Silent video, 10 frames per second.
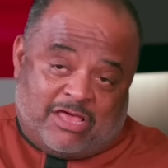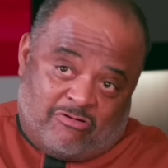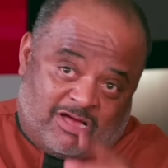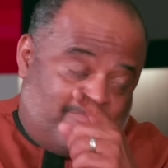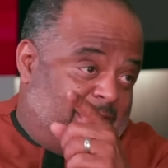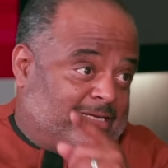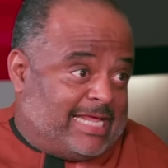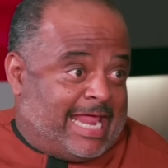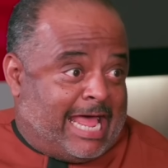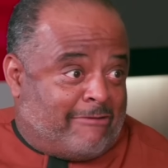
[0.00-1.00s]
They gonna come out
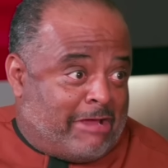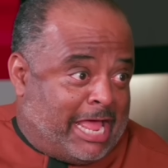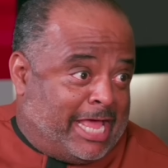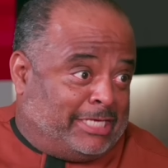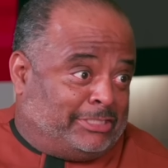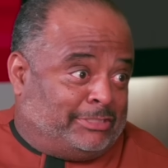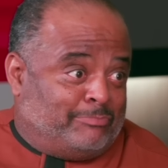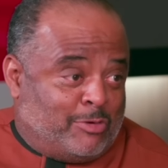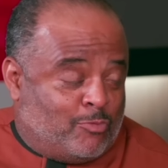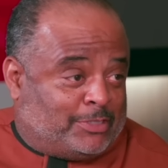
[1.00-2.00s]
that high rise
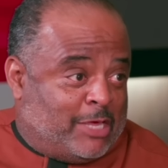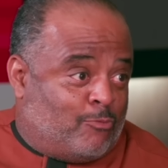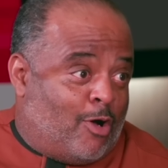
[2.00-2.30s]
Every- with their